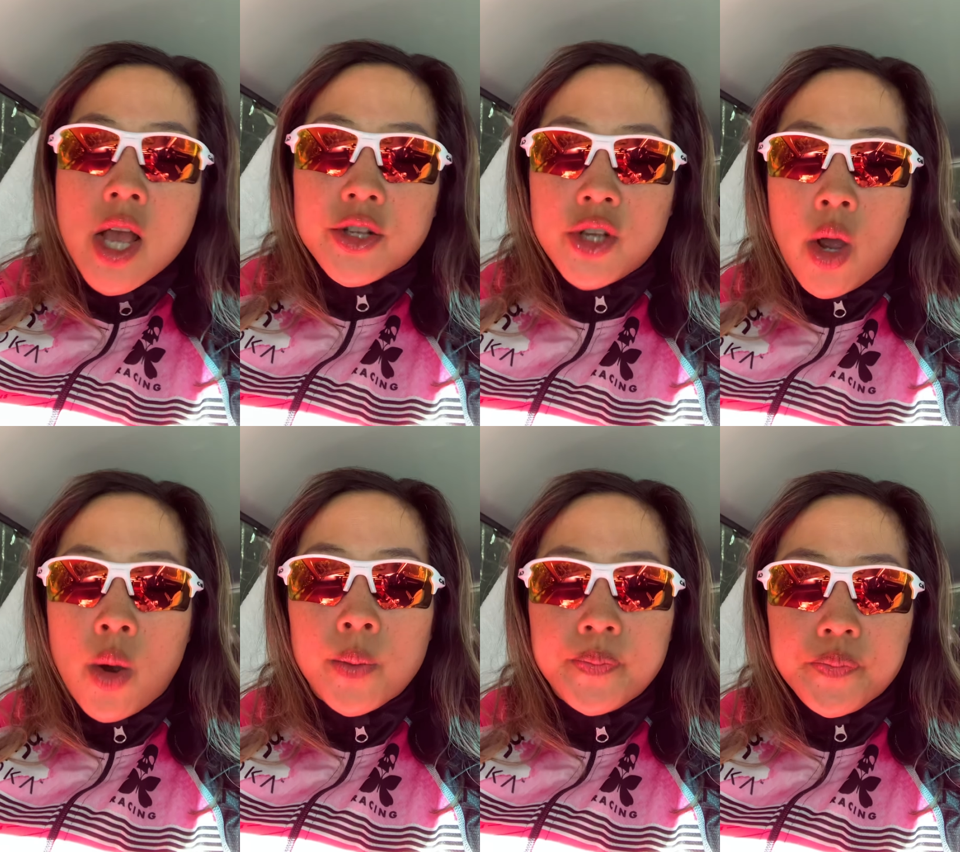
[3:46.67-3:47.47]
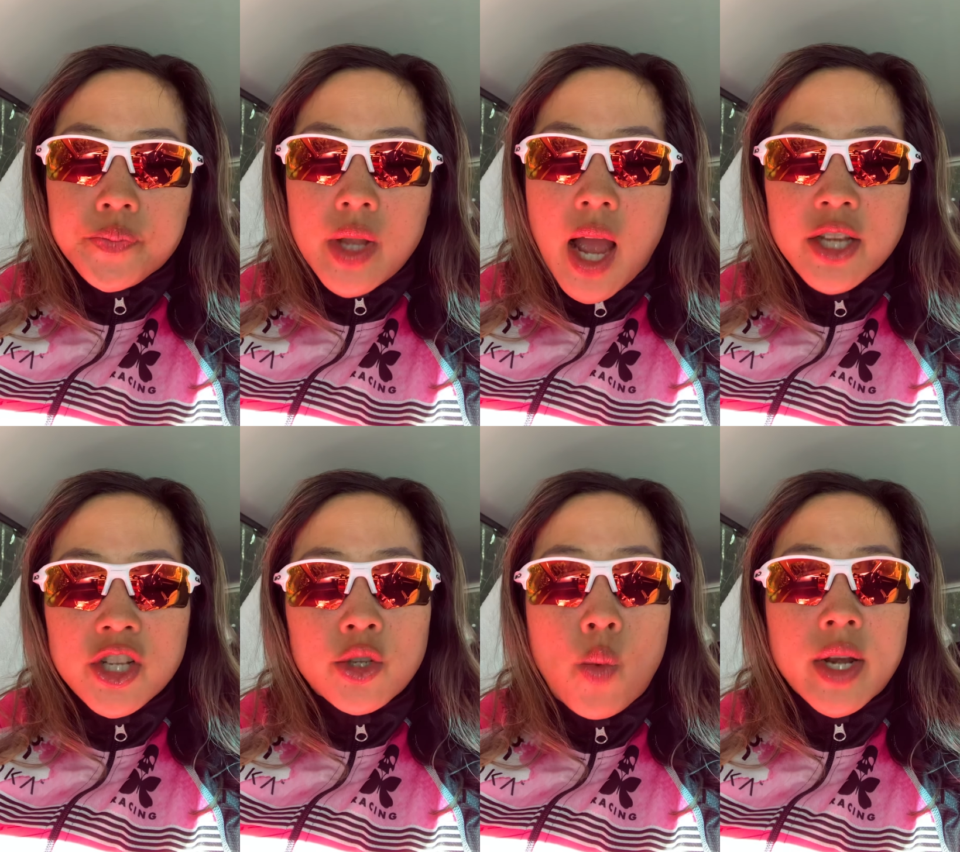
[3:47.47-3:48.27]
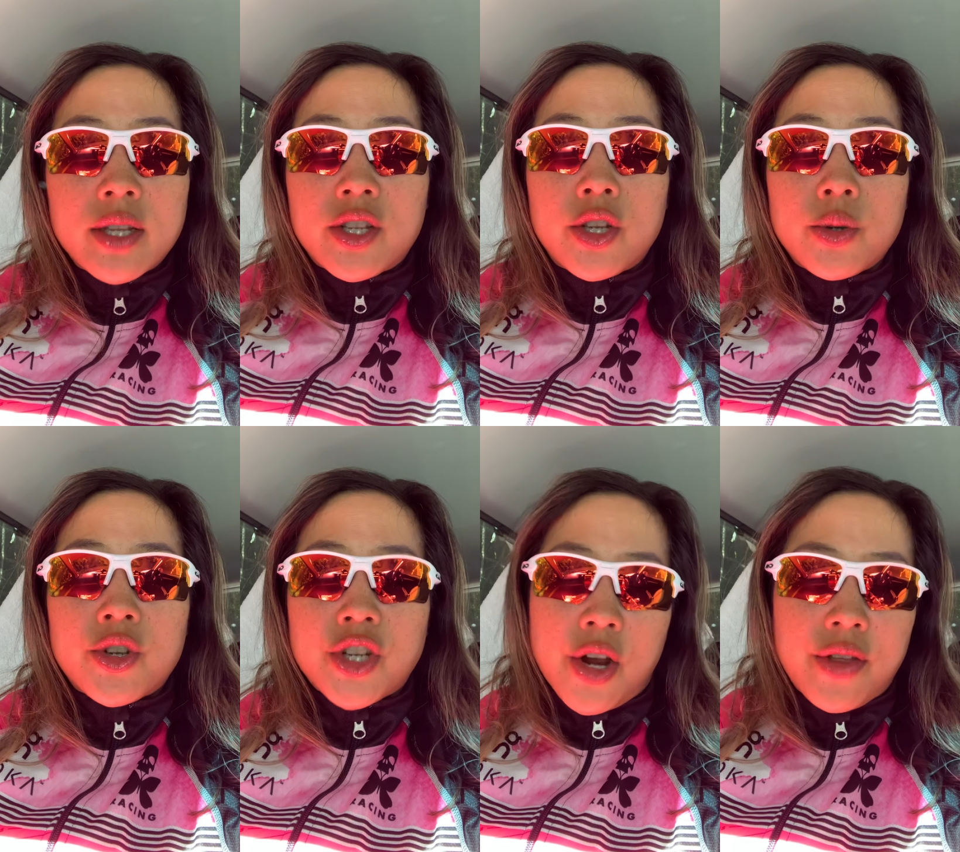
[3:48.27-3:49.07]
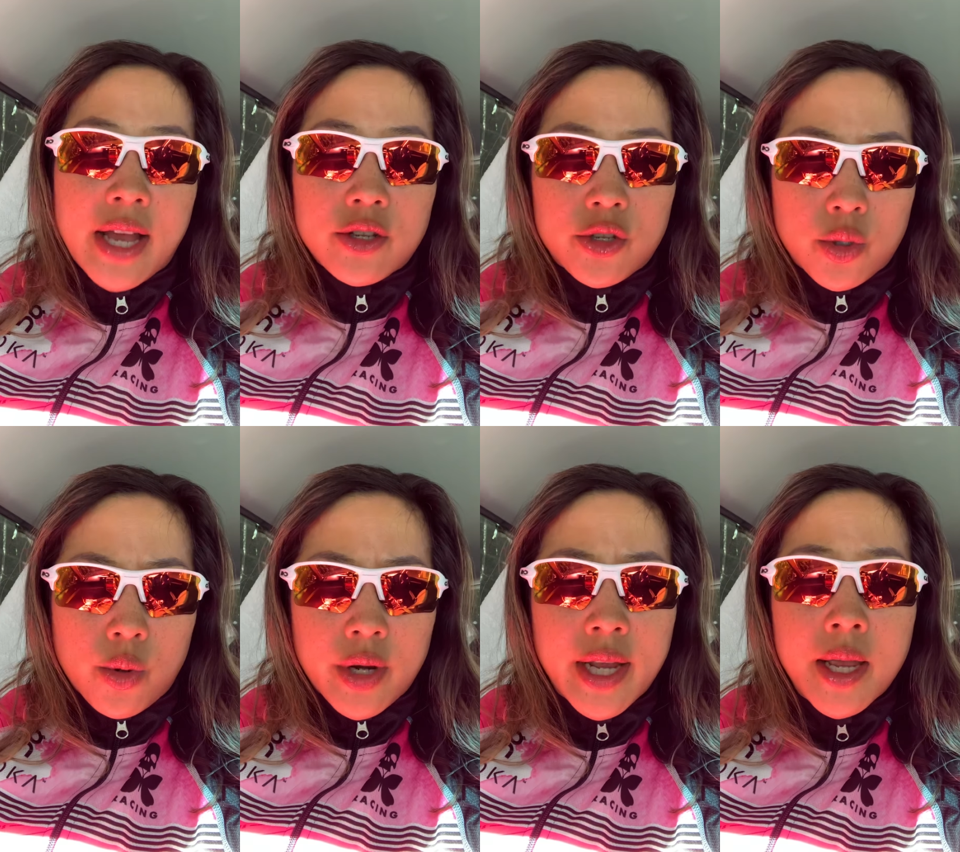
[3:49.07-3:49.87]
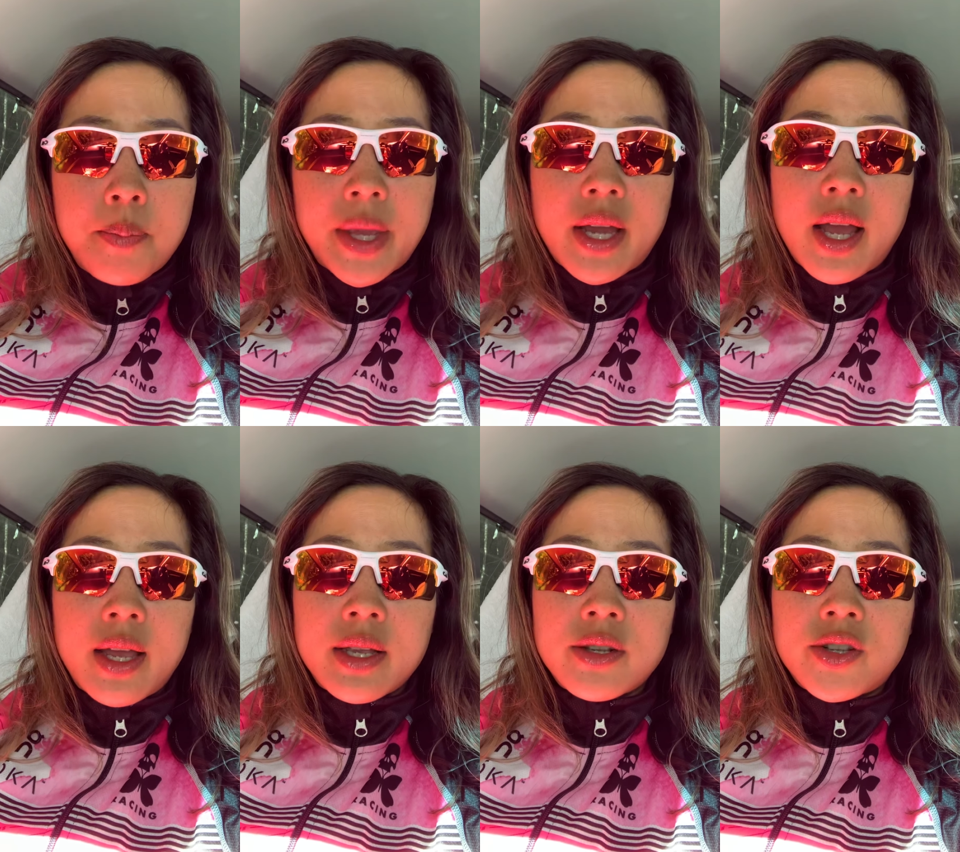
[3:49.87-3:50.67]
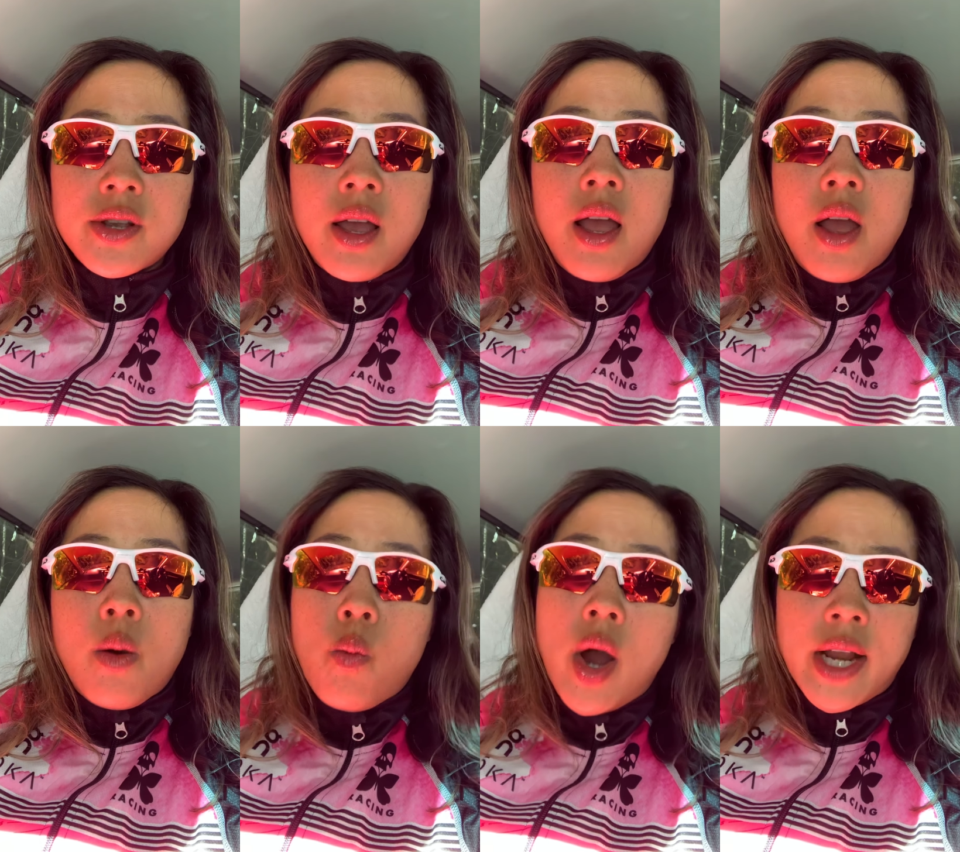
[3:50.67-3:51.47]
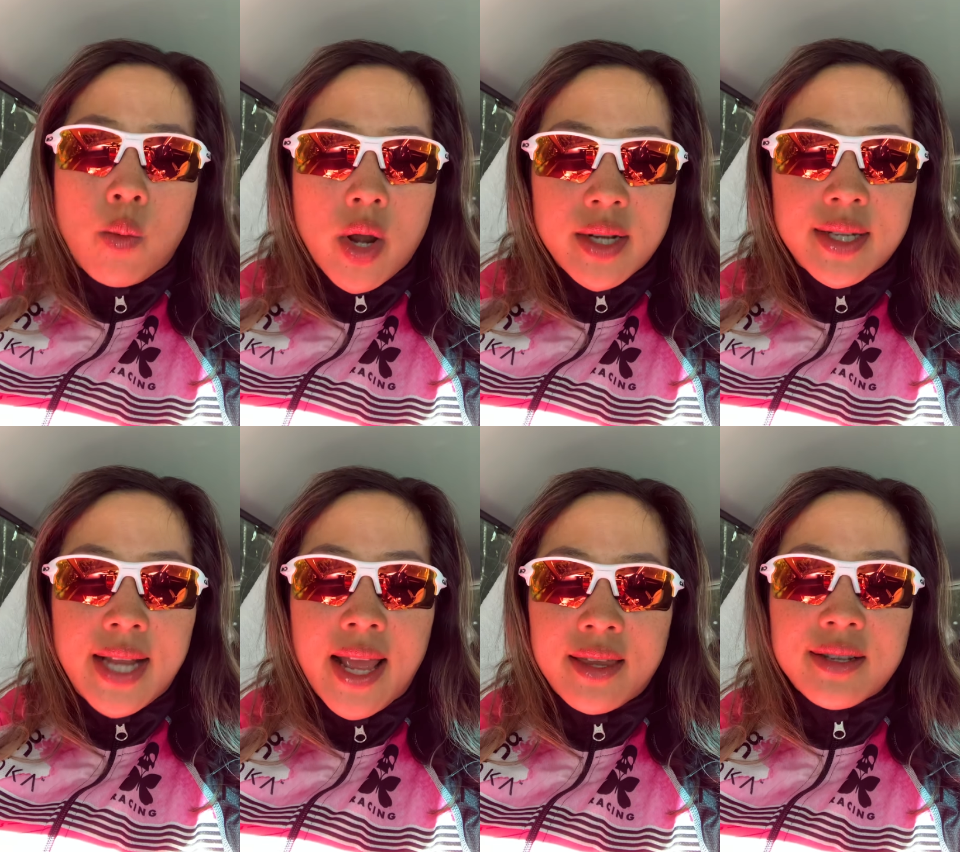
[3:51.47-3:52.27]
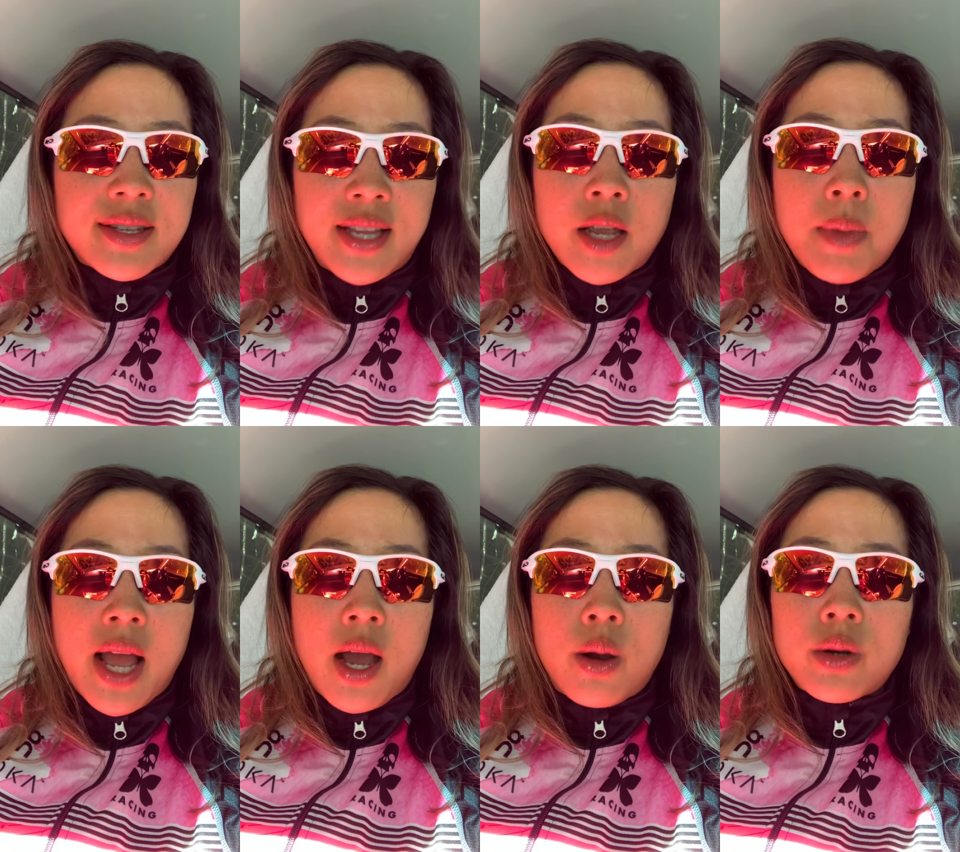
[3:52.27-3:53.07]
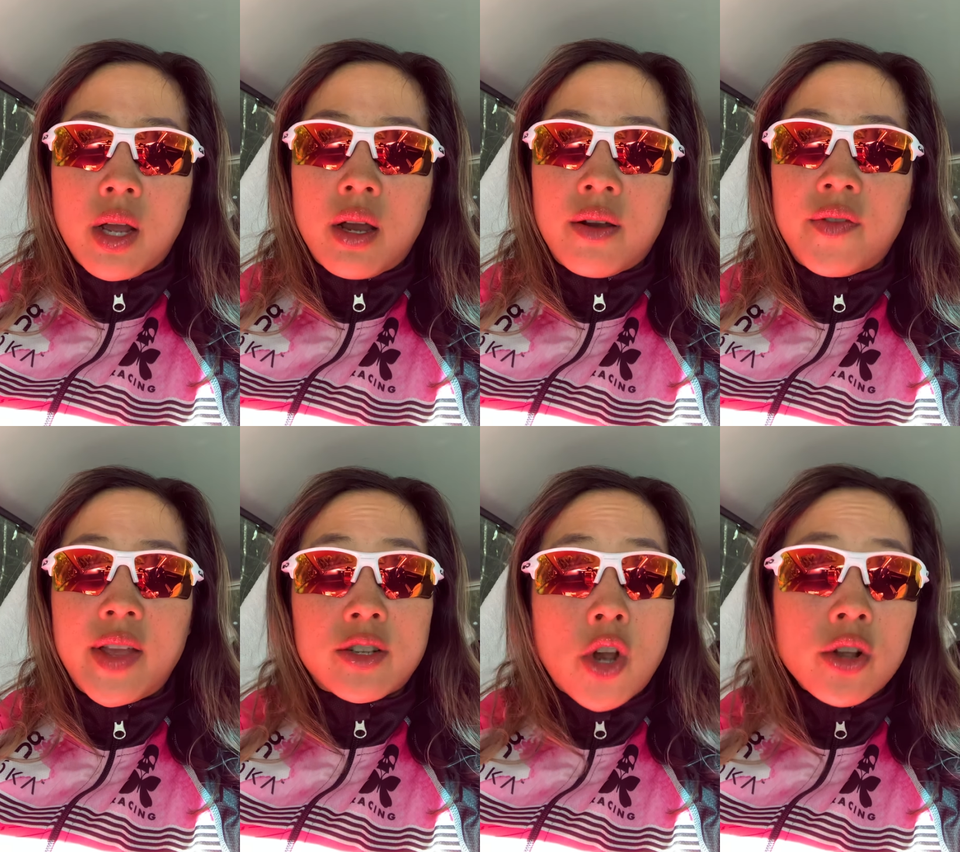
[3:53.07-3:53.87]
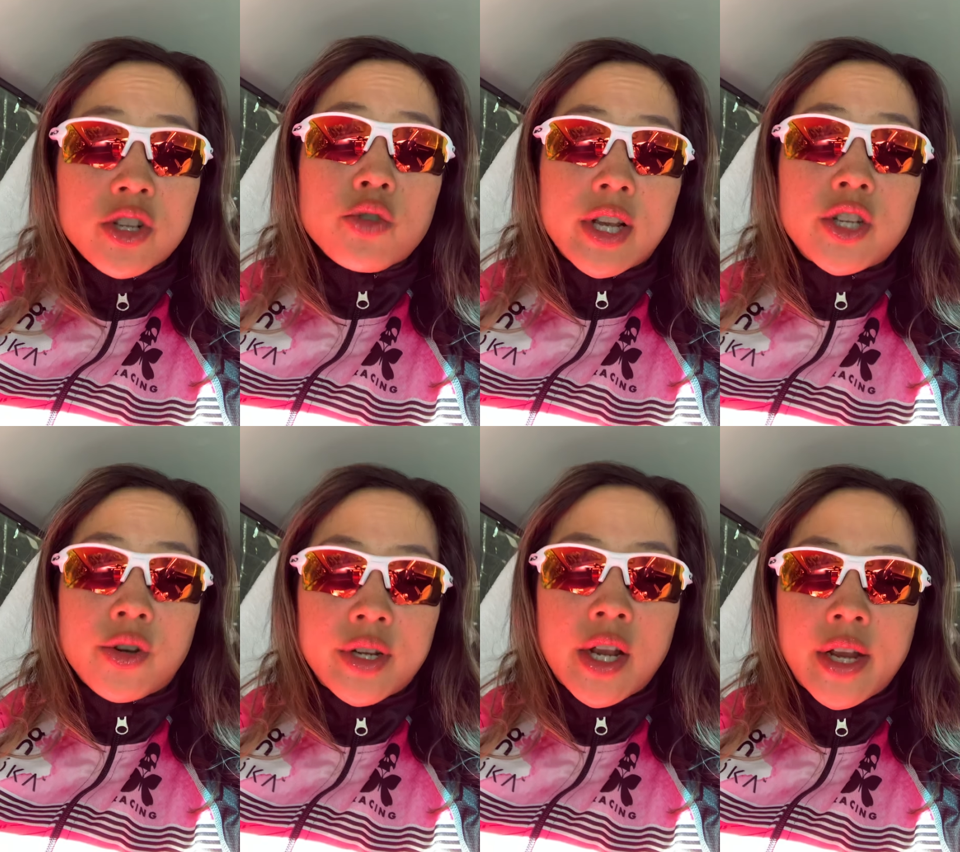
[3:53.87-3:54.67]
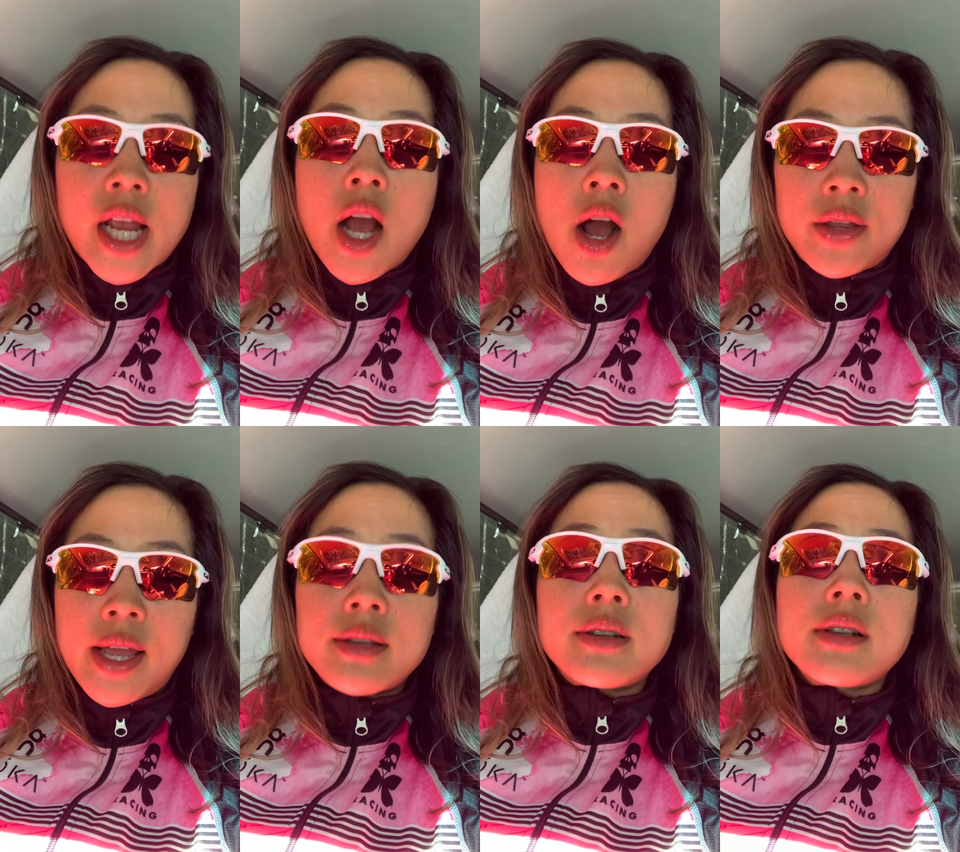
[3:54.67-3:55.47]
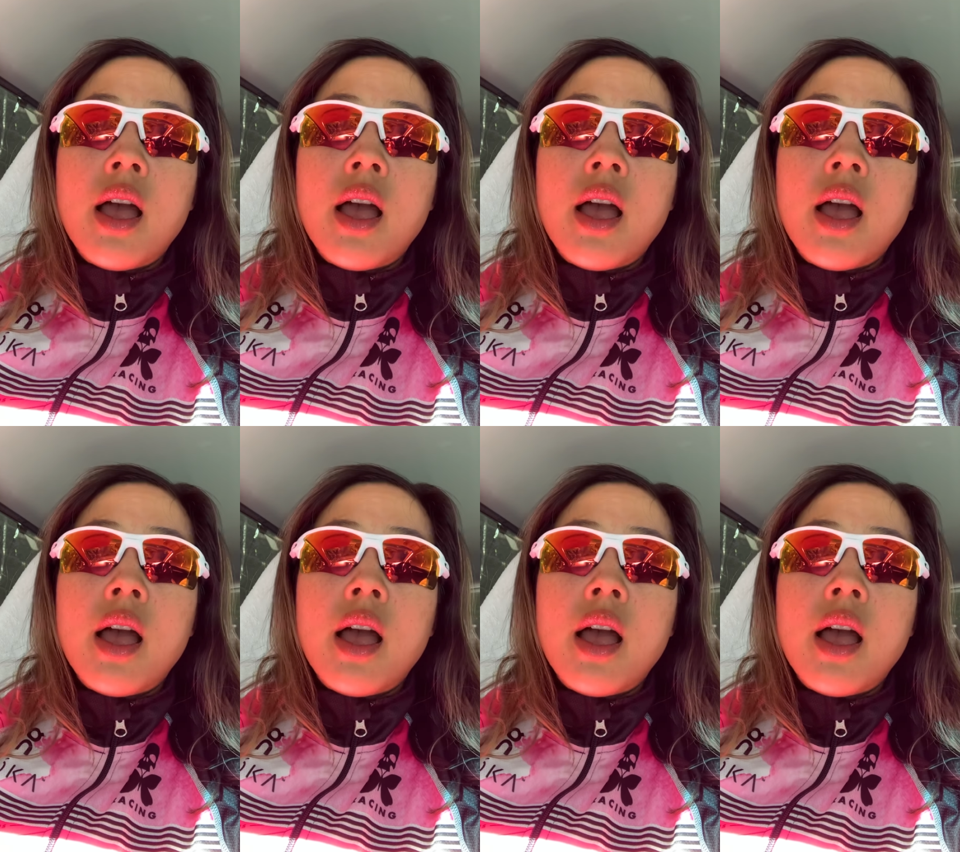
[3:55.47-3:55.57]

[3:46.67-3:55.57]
So I just wanted to share that story because, one, I wanted to take the stigma out of, it's called stress urinary incontinence.